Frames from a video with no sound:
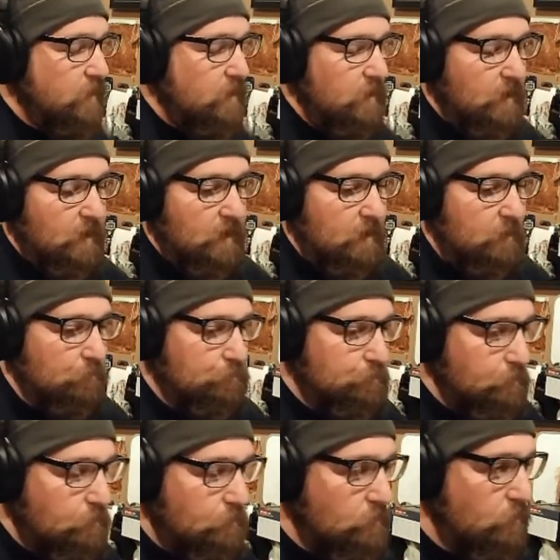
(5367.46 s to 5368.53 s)

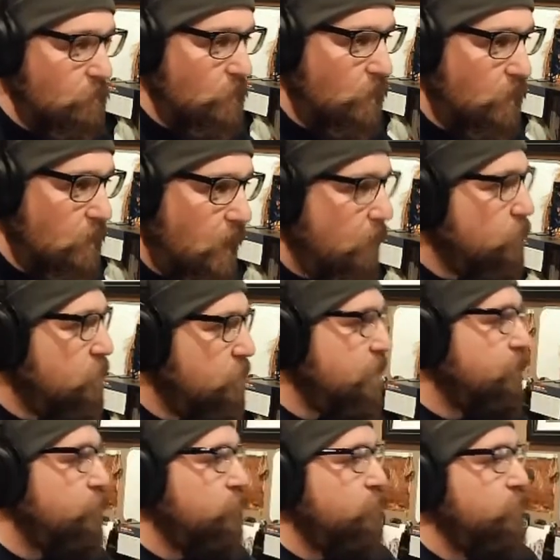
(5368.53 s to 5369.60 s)
I wouldn't be
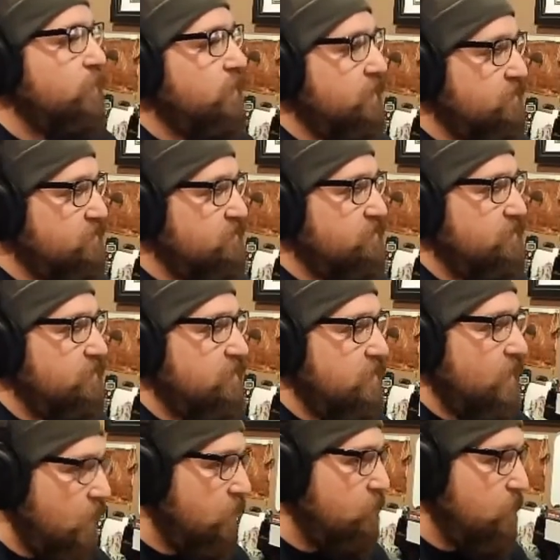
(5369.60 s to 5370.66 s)
able to enlist
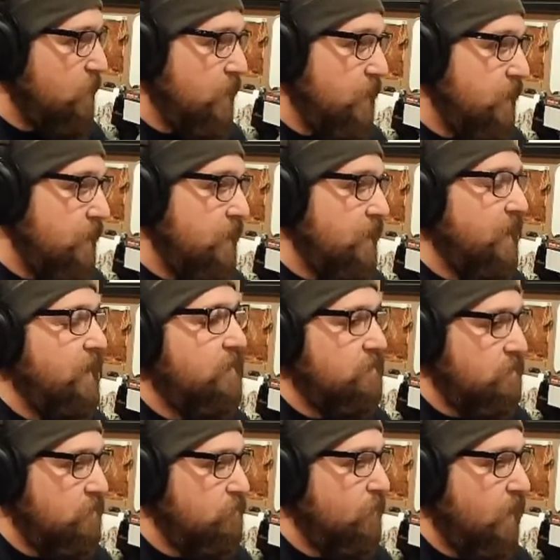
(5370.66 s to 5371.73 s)
young me
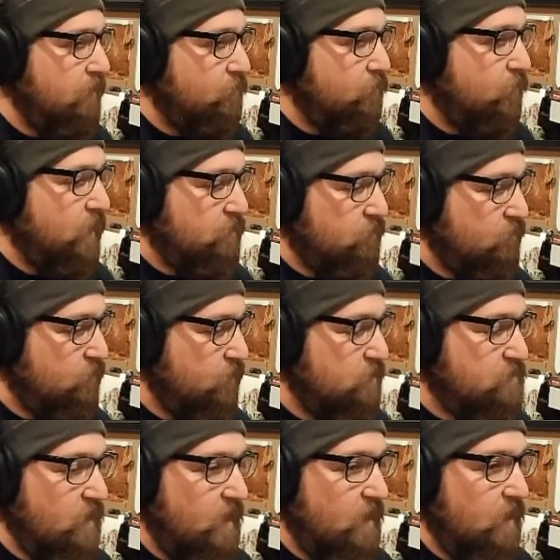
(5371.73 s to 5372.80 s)
and my friends from the
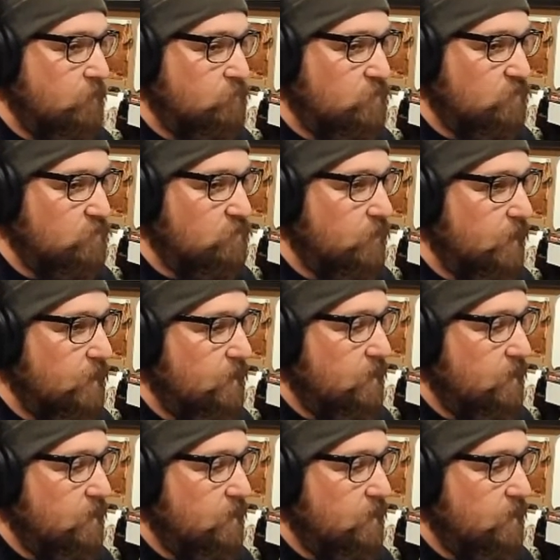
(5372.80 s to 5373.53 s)
time to do it.